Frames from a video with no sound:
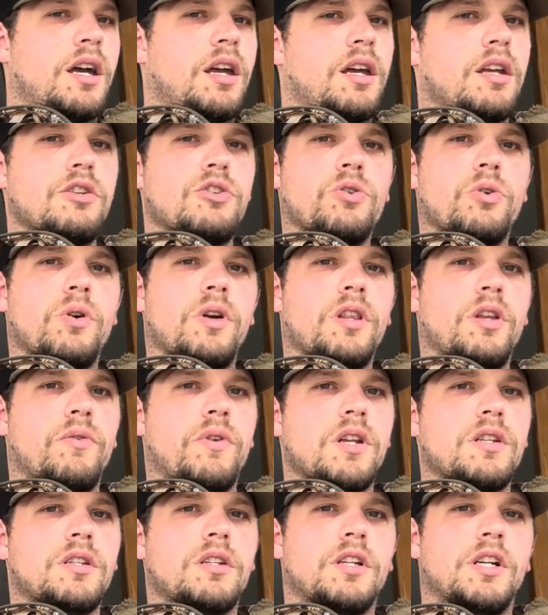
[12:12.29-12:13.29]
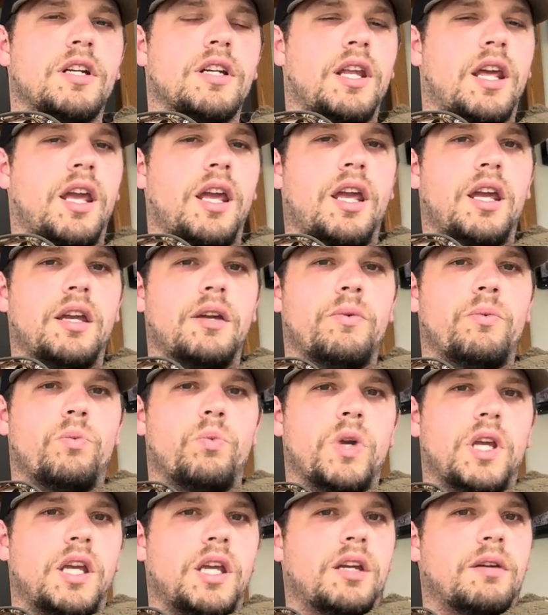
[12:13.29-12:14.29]
enjoy the rest of your day,
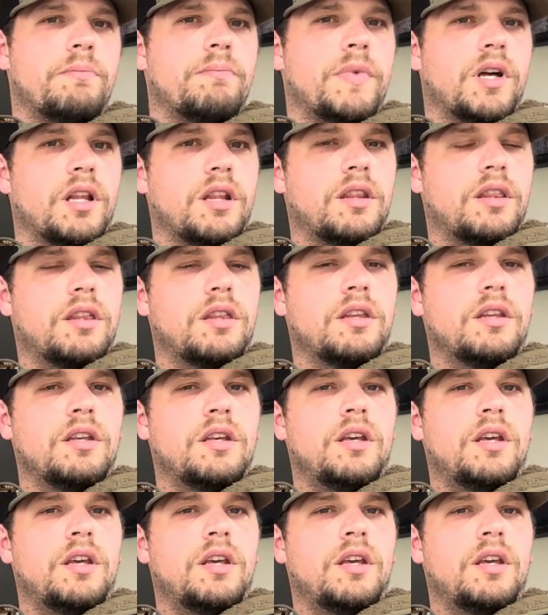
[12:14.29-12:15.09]
week, month,